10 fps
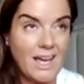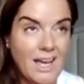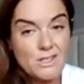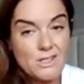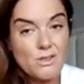
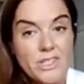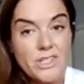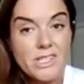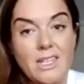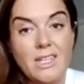And it's
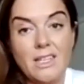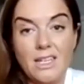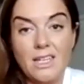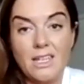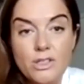obviously
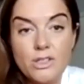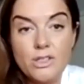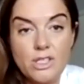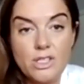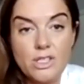like
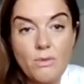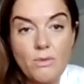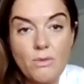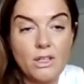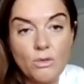good just now
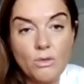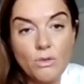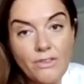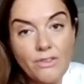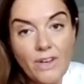with the
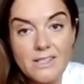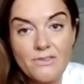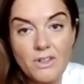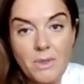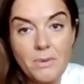
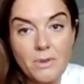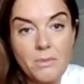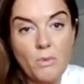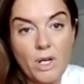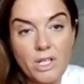coronavirus for
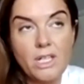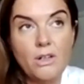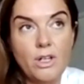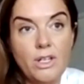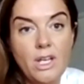people to be
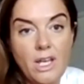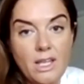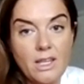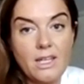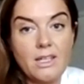working on
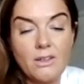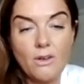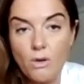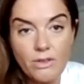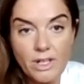like
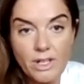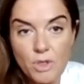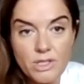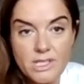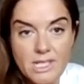all their
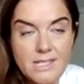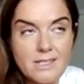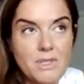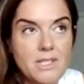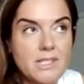immune
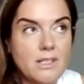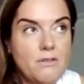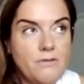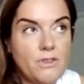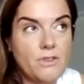system and
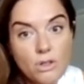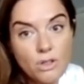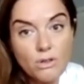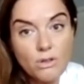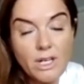stuff through
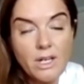yoga,